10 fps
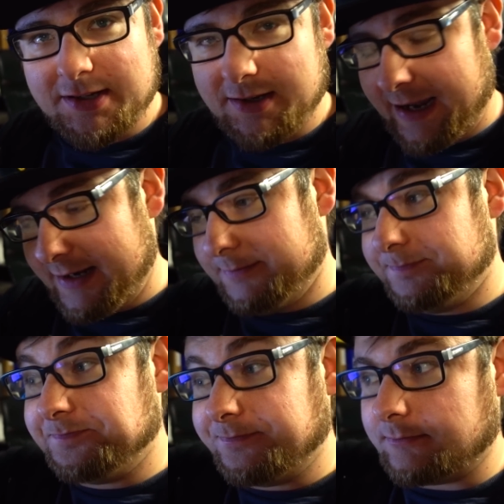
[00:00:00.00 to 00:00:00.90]
and
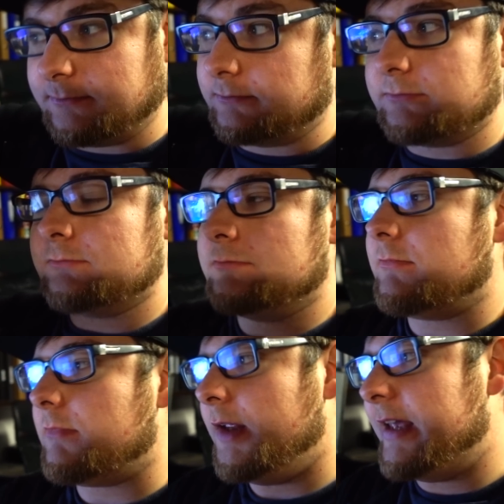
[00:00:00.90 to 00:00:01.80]

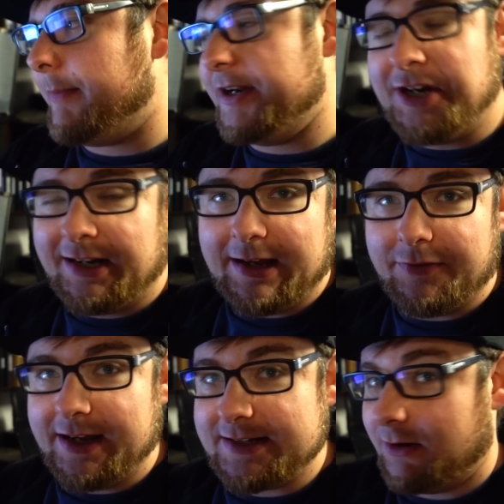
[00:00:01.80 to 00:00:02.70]
get my channel
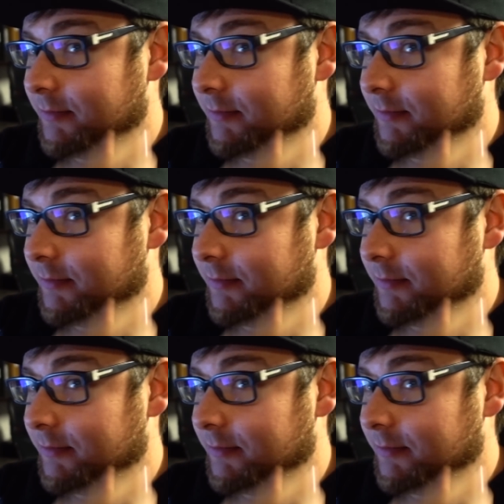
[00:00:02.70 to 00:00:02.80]
out there, so